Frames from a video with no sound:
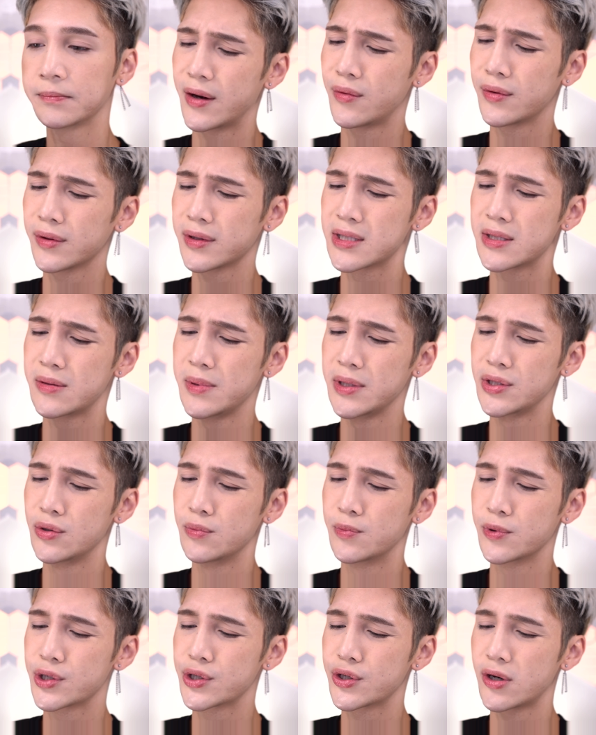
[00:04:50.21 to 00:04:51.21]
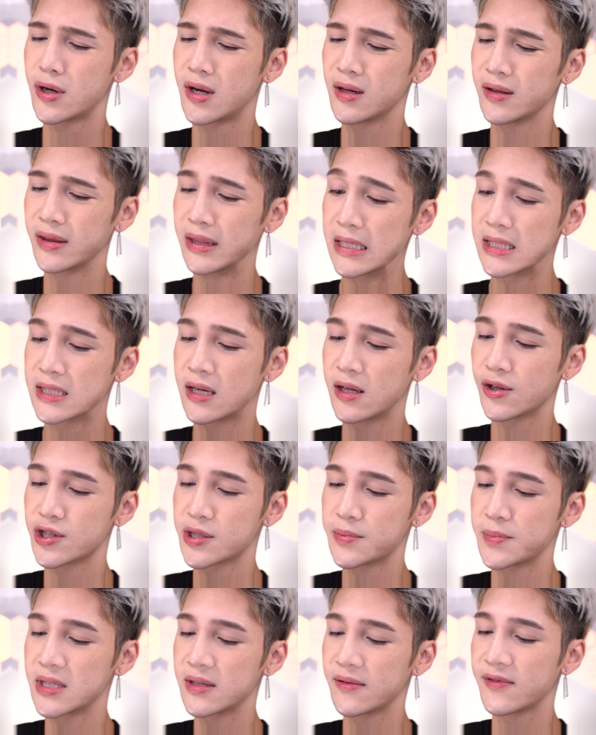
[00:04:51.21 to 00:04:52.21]
I don't want this to be super strong, this color
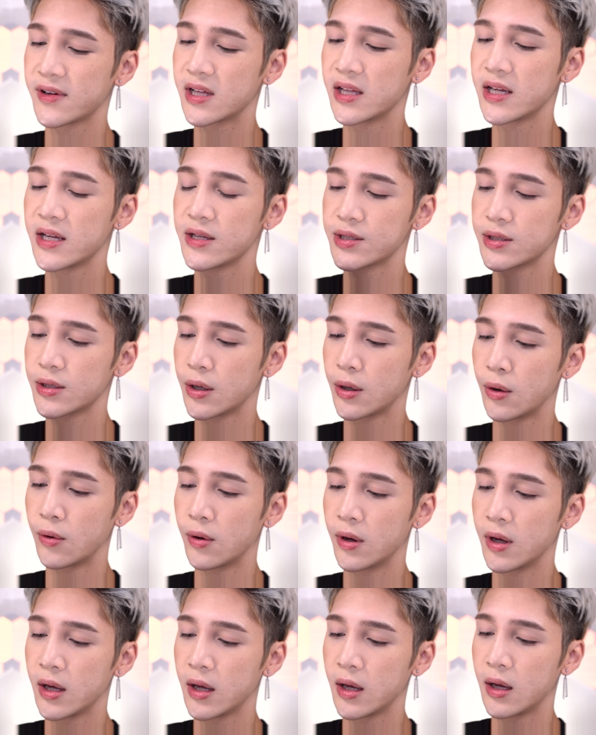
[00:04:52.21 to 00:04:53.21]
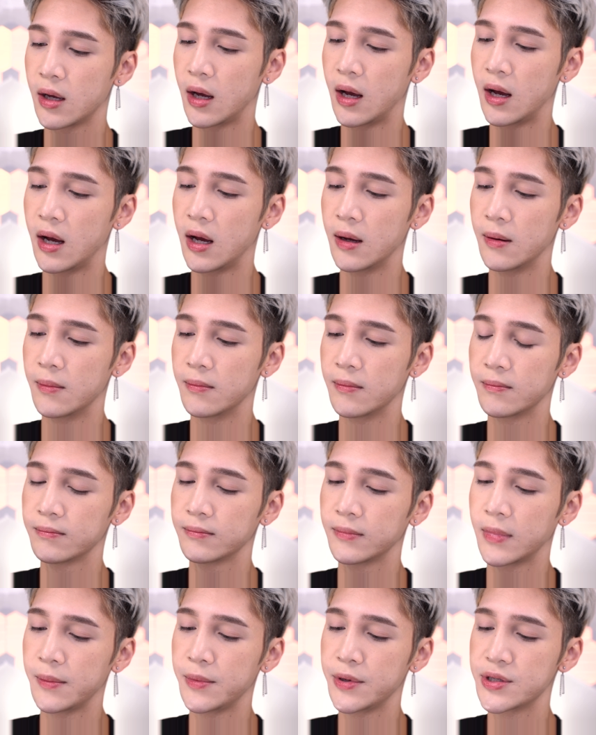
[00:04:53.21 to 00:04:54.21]
specifically, so um,
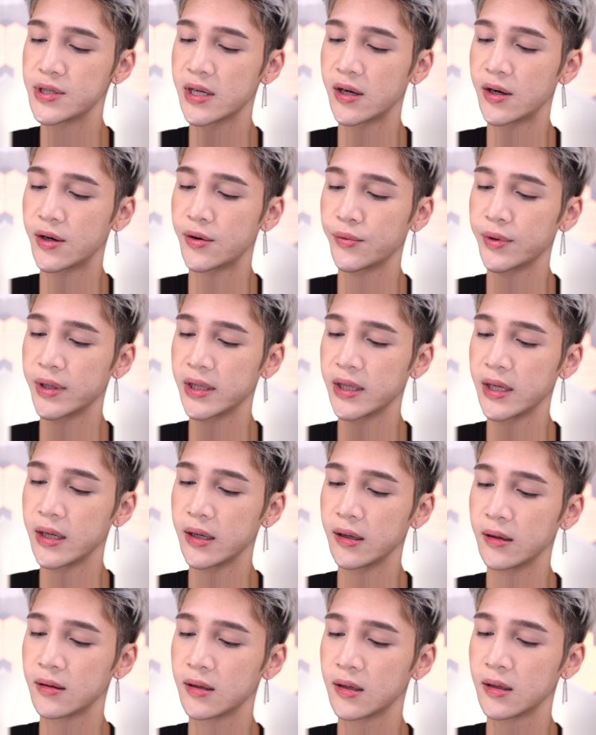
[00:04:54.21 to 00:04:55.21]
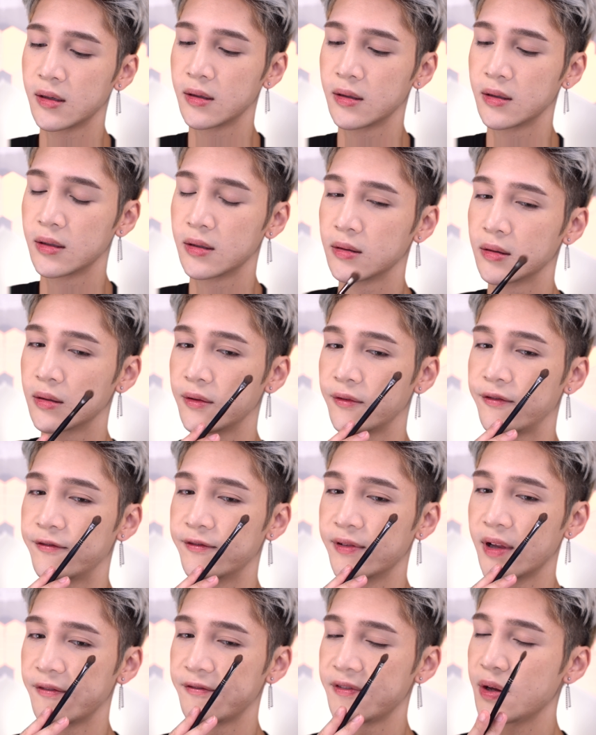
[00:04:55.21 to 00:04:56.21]
I'm using it on a really
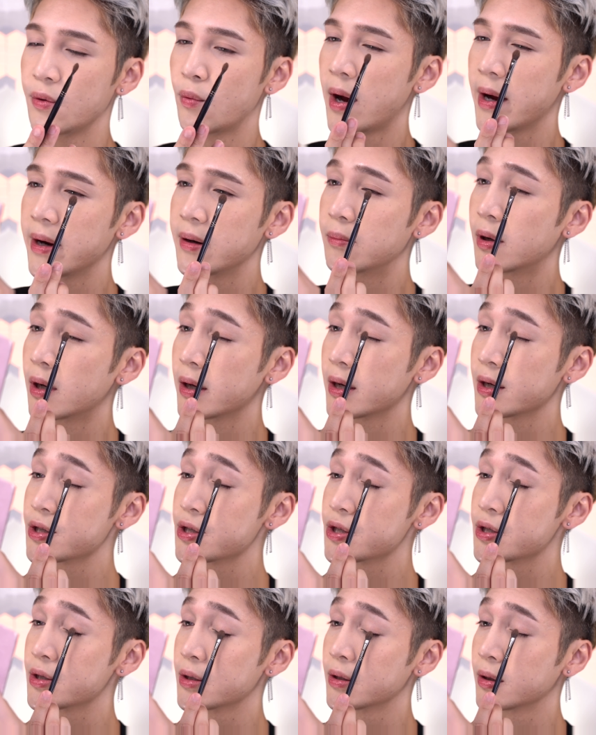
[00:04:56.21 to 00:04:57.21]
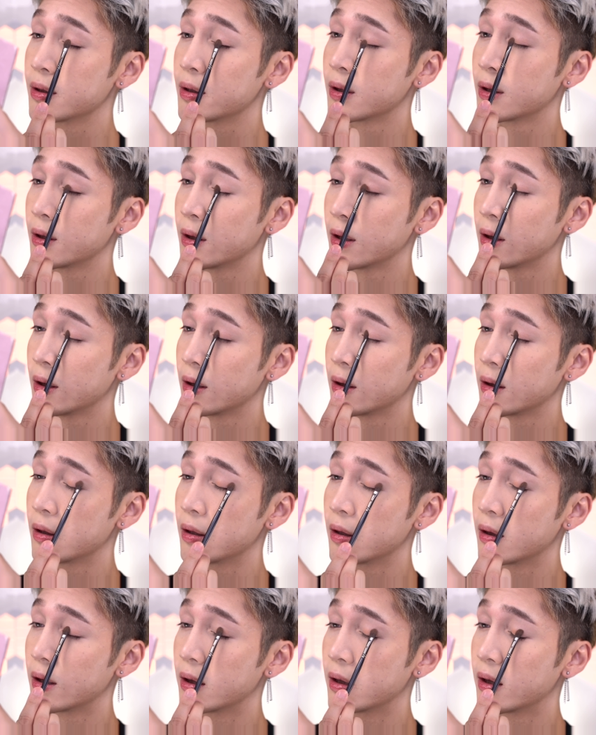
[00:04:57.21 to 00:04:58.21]
fluffy wide brush,
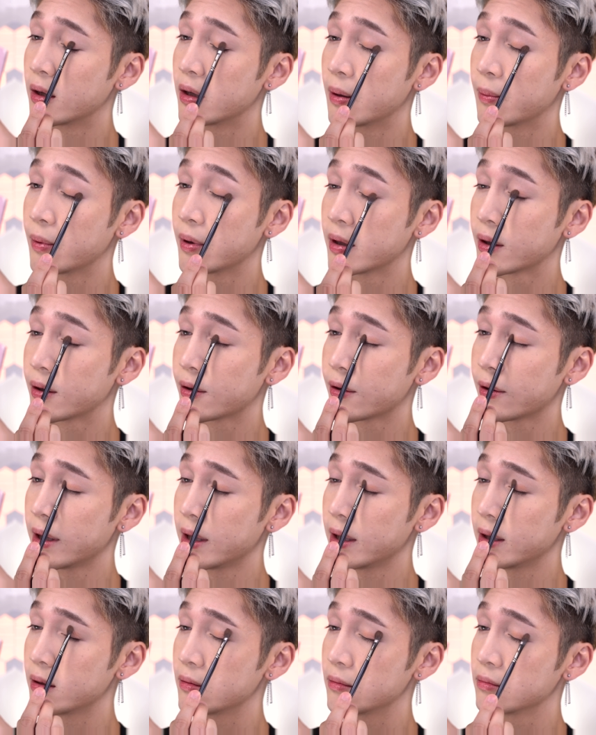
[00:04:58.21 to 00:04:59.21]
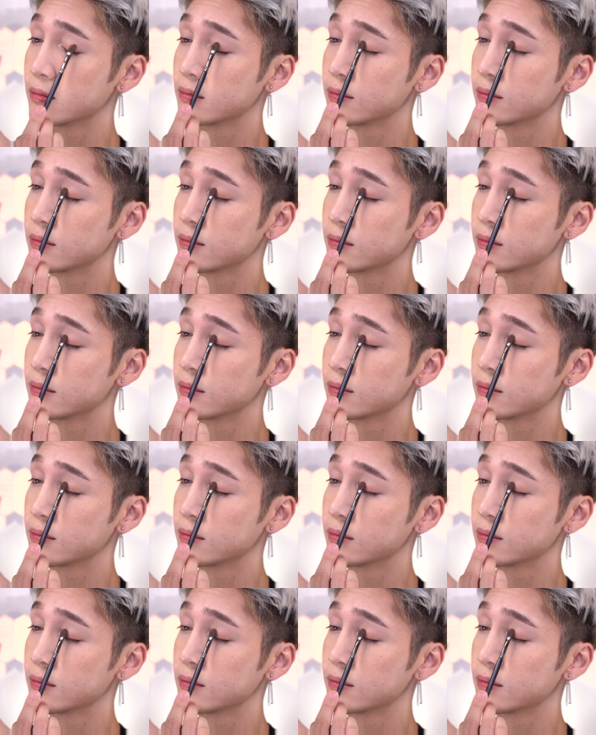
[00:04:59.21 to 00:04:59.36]
and I'm going to create